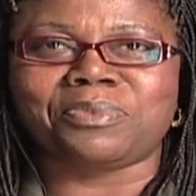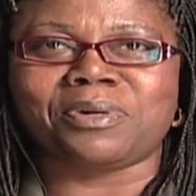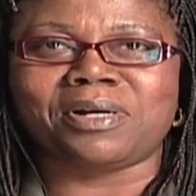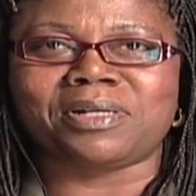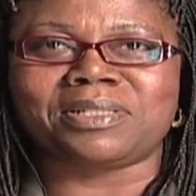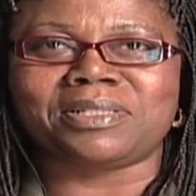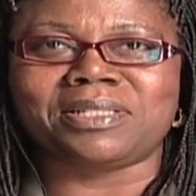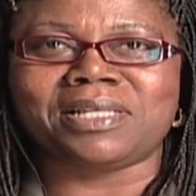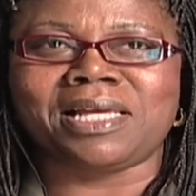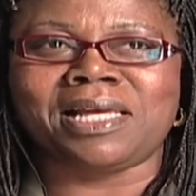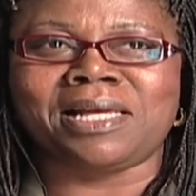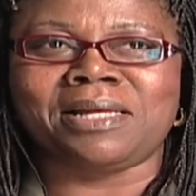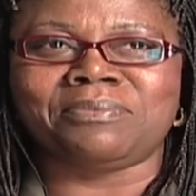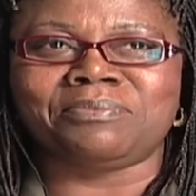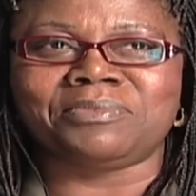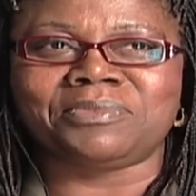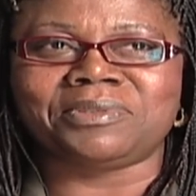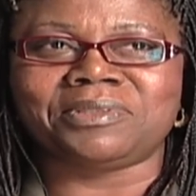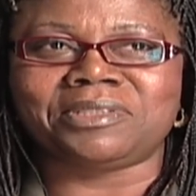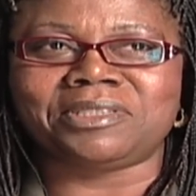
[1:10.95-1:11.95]
but
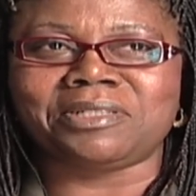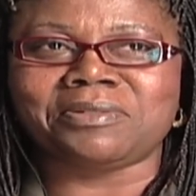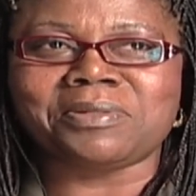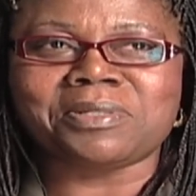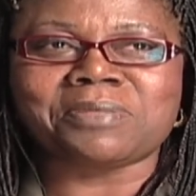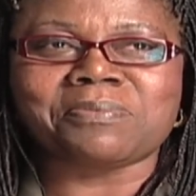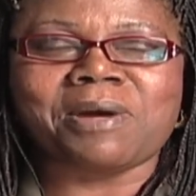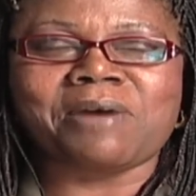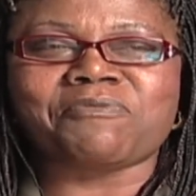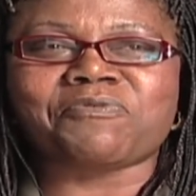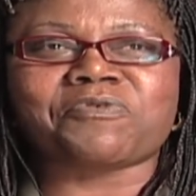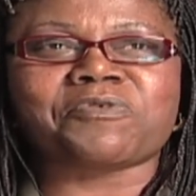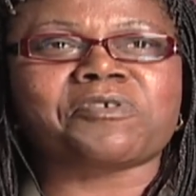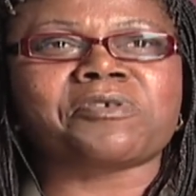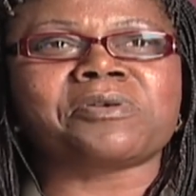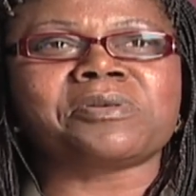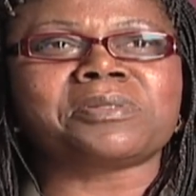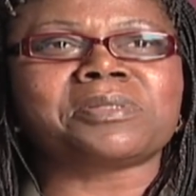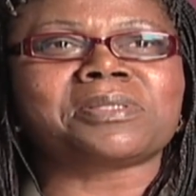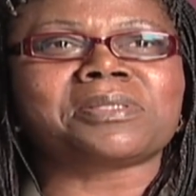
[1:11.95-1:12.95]
um, she was my
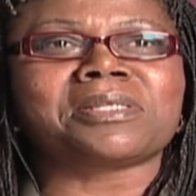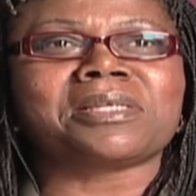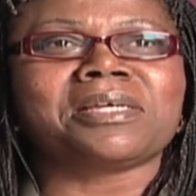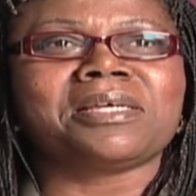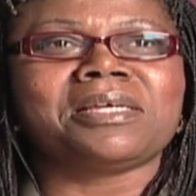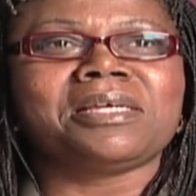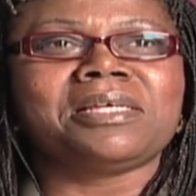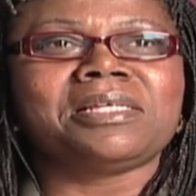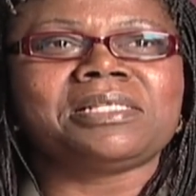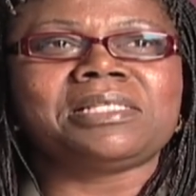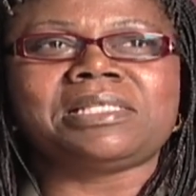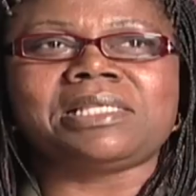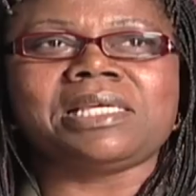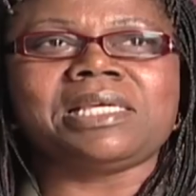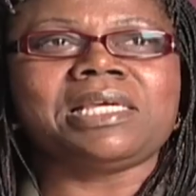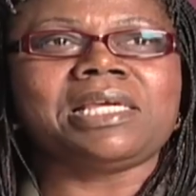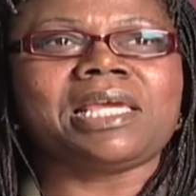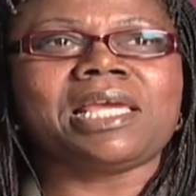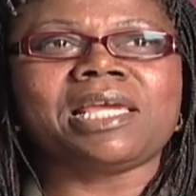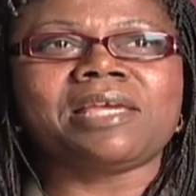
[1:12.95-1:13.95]
first
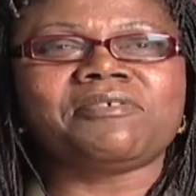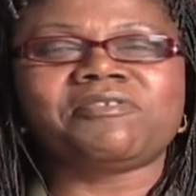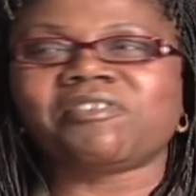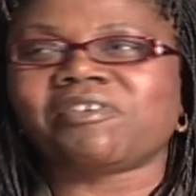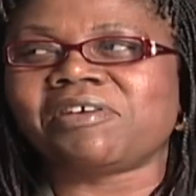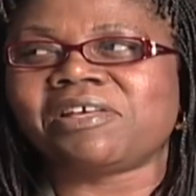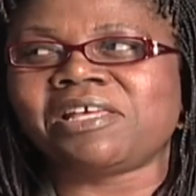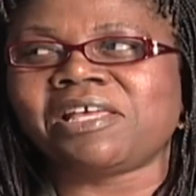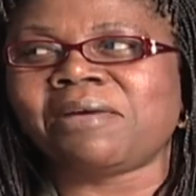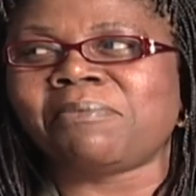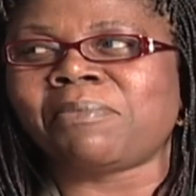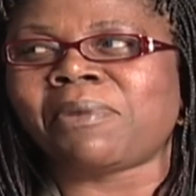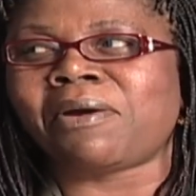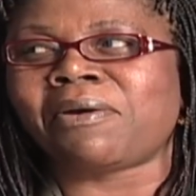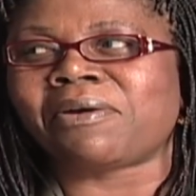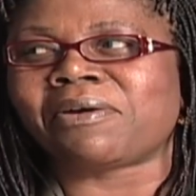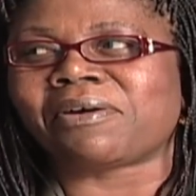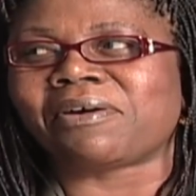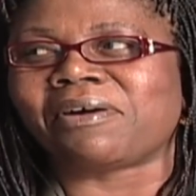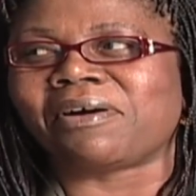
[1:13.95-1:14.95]
teenager in
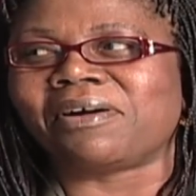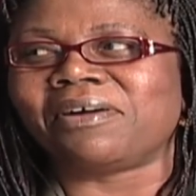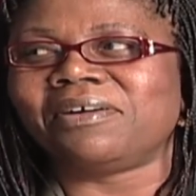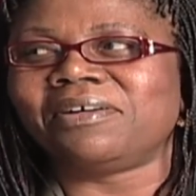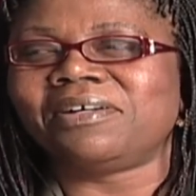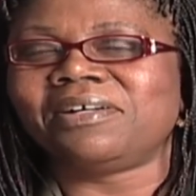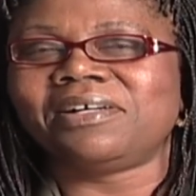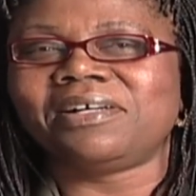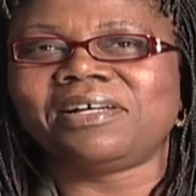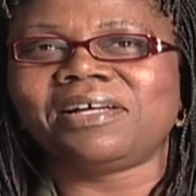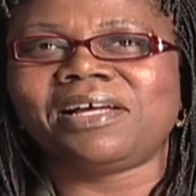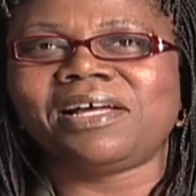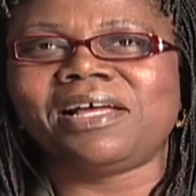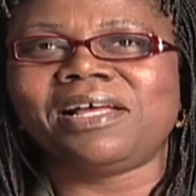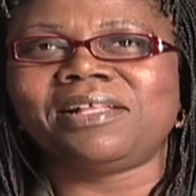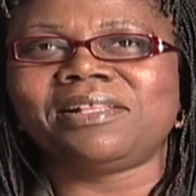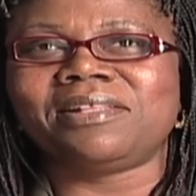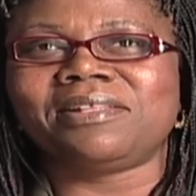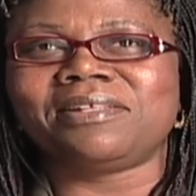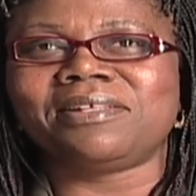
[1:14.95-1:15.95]
America, mm -hmm.
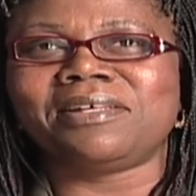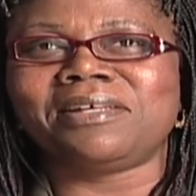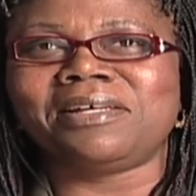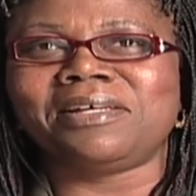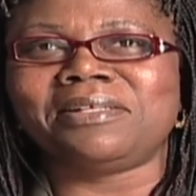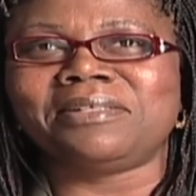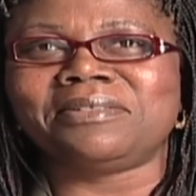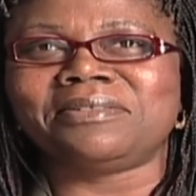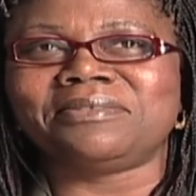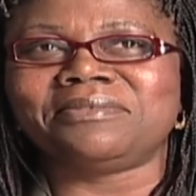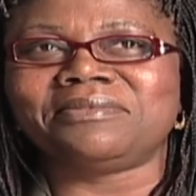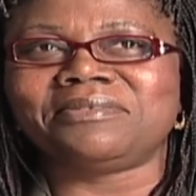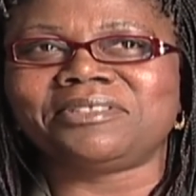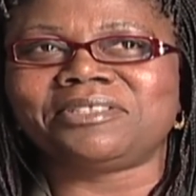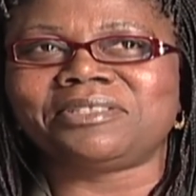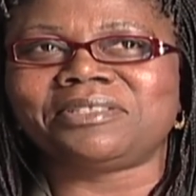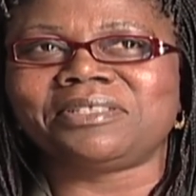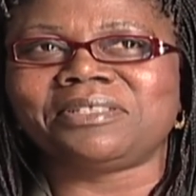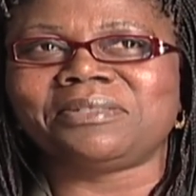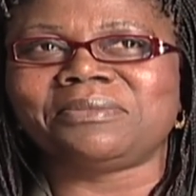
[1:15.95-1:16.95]
and and
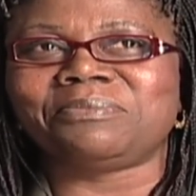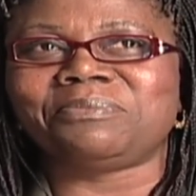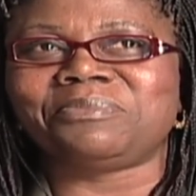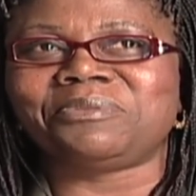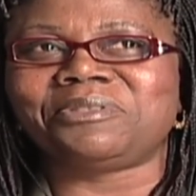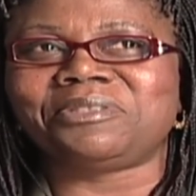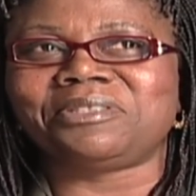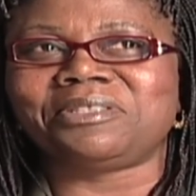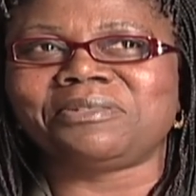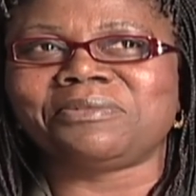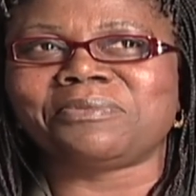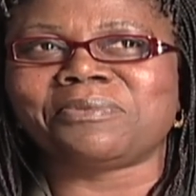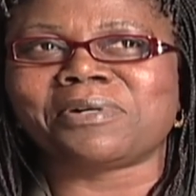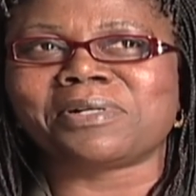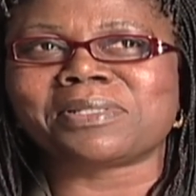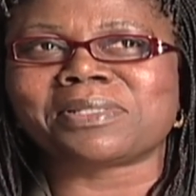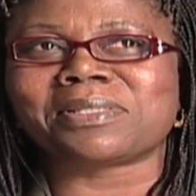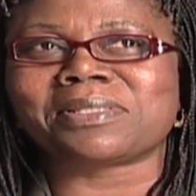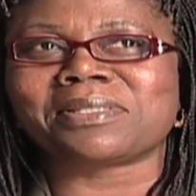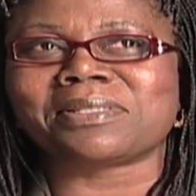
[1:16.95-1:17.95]
she she
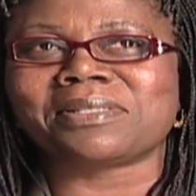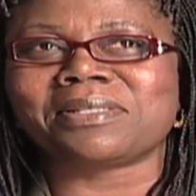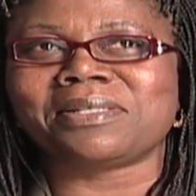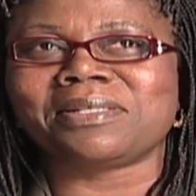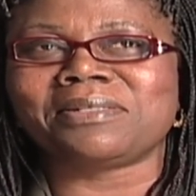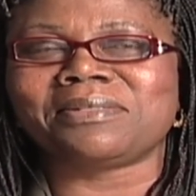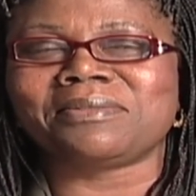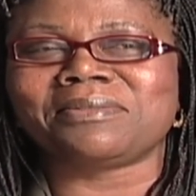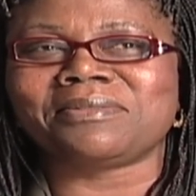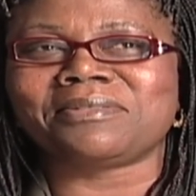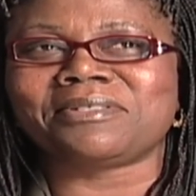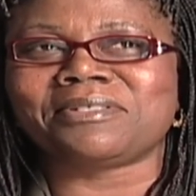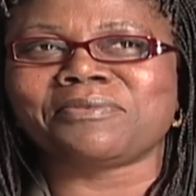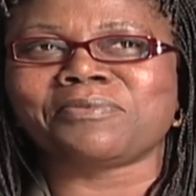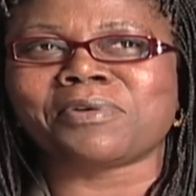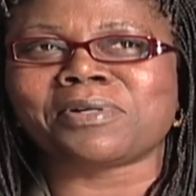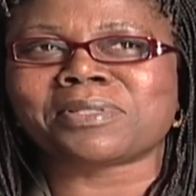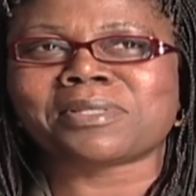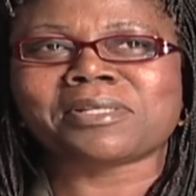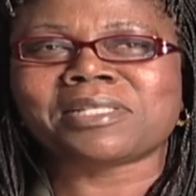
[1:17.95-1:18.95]
was uh, she
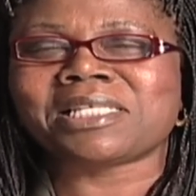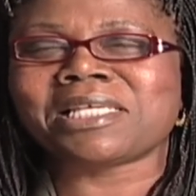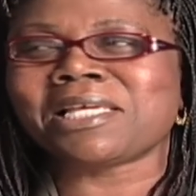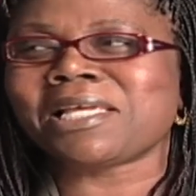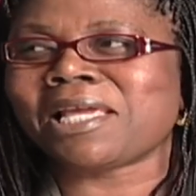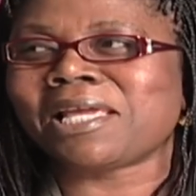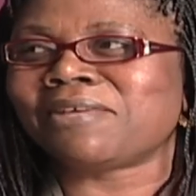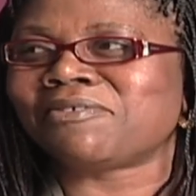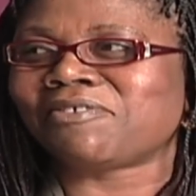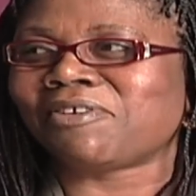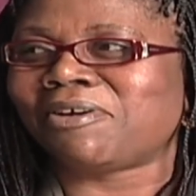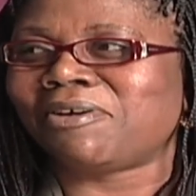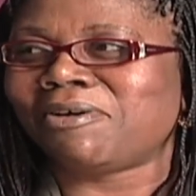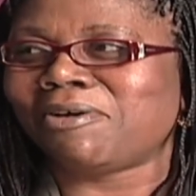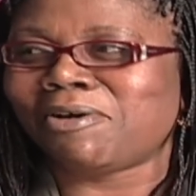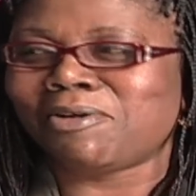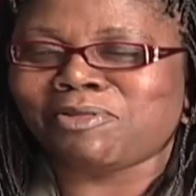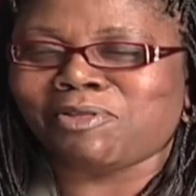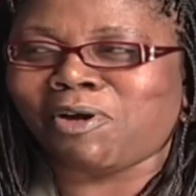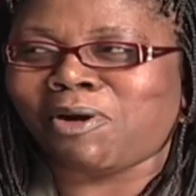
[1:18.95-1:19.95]
was a teenager,
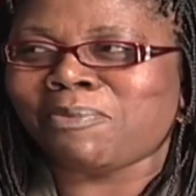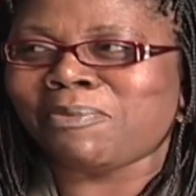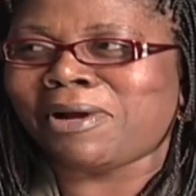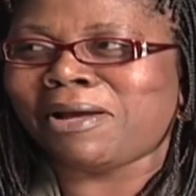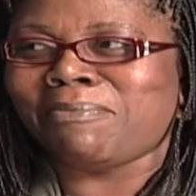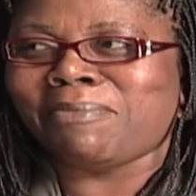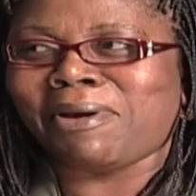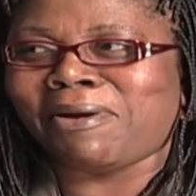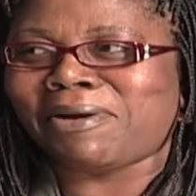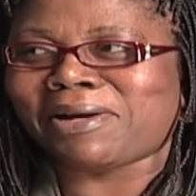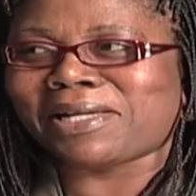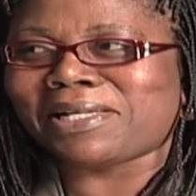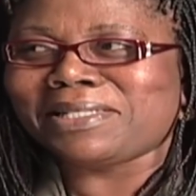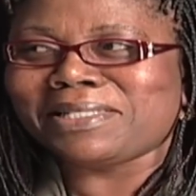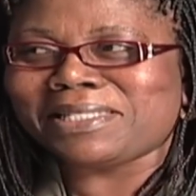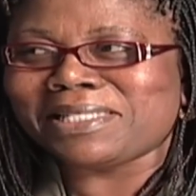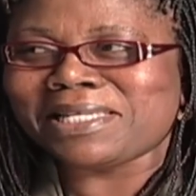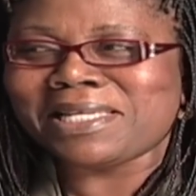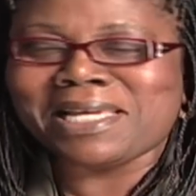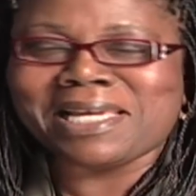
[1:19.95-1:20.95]
a normal American
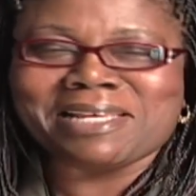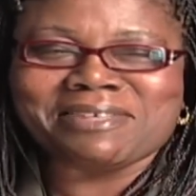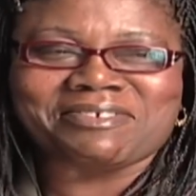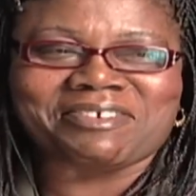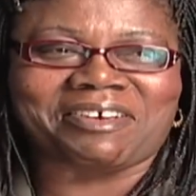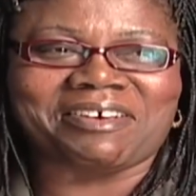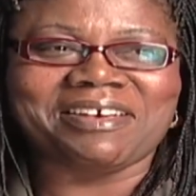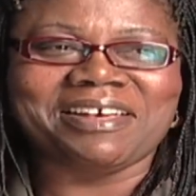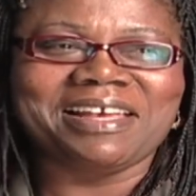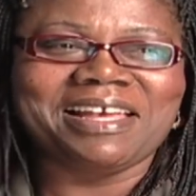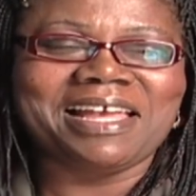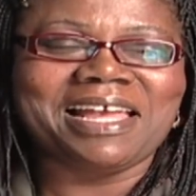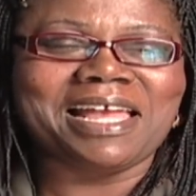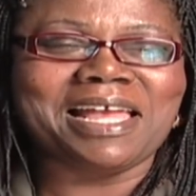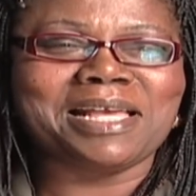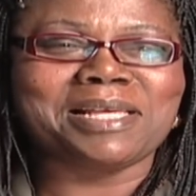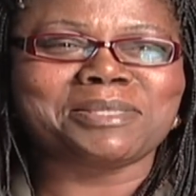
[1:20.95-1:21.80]
teenager, mm -hmm.